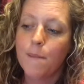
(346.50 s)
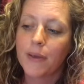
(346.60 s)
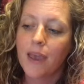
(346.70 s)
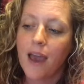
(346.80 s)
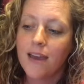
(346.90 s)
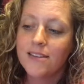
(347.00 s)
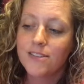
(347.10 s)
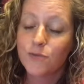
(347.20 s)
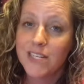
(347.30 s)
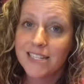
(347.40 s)
because
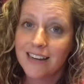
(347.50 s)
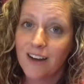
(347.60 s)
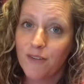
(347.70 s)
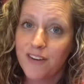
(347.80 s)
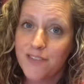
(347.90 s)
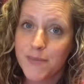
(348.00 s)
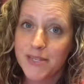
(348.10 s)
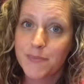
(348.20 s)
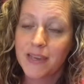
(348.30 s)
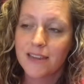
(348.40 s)
the reason I got rid of them
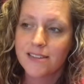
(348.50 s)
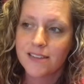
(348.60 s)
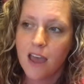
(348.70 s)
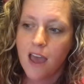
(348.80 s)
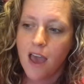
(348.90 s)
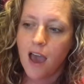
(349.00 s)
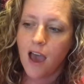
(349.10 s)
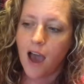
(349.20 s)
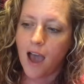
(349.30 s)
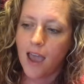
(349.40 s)
is because
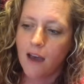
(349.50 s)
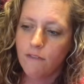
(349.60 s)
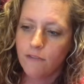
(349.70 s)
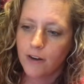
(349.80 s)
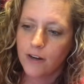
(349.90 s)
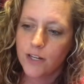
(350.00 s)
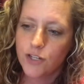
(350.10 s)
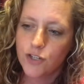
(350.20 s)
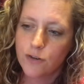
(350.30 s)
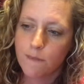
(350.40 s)
I have very
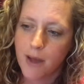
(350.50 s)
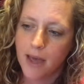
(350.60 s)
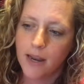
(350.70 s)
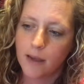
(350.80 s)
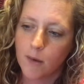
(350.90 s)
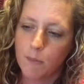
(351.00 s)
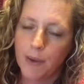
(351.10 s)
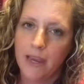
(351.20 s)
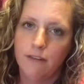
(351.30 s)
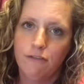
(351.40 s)
traumatic,
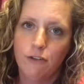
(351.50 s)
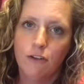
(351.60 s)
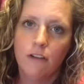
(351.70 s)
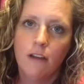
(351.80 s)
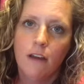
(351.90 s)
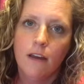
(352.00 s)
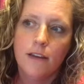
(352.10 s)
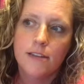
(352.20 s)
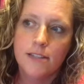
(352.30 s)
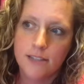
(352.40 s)
painful,
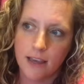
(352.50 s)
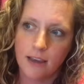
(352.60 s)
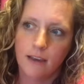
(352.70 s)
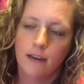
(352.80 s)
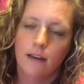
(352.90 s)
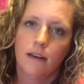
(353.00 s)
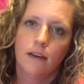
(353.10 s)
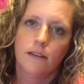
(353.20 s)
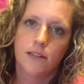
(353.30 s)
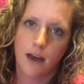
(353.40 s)
sick
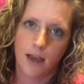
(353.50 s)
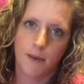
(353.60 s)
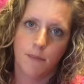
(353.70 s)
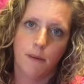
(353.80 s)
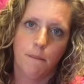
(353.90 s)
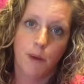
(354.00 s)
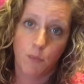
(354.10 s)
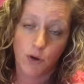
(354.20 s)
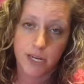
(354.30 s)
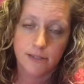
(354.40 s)
time
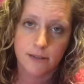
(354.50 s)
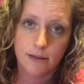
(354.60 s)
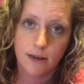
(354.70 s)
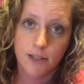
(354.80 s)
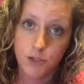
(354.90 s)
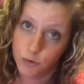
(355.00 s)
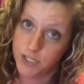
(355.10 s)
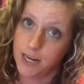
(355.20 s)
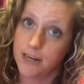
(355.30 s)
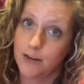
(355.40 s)
memories
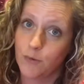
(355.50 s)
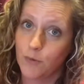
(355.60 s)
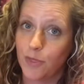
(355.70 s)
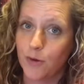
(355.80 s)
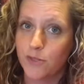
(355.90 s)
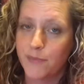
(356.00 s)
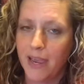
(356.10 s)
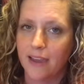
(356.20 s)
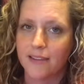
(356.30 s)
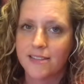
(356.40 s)
associated with those
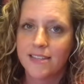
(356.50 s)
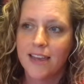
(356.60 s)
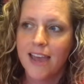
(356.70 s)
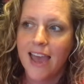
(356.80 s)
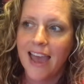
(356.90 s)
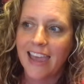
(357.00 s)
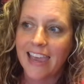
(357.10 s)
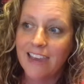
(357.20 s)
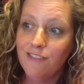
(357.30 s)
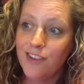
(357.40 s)
pants.
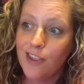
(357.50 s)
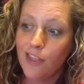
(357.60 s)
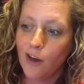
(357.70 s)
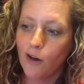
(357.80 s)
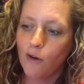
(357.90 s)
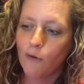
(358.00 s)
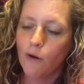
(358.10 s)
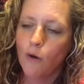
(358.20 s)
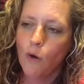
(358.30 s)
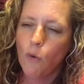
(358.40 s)
Even though
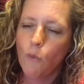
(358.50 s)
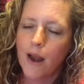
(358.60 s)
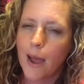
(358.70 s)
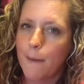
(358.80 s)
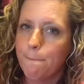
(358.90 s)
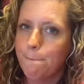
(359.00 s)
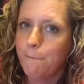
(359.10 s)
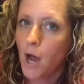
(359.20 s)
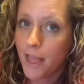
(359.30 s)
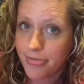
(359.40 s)
when I
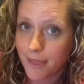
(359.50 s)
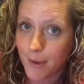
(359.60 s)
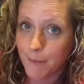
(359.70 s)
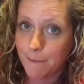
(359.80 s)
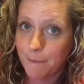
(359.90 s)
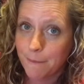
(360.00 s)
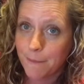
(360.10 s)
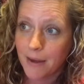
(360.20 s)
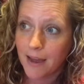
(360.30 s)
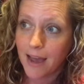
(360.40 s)
bought them,
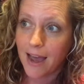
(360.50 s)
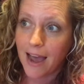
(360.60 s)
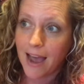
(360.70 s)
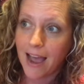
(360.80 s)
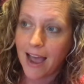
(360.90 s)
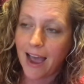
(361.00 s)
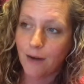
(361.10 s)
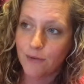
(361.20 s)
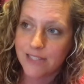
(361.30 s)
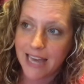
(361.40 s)
I
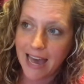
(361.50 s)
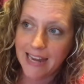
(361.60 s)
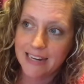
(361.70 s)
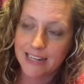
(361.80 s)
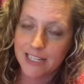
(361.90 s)
was at an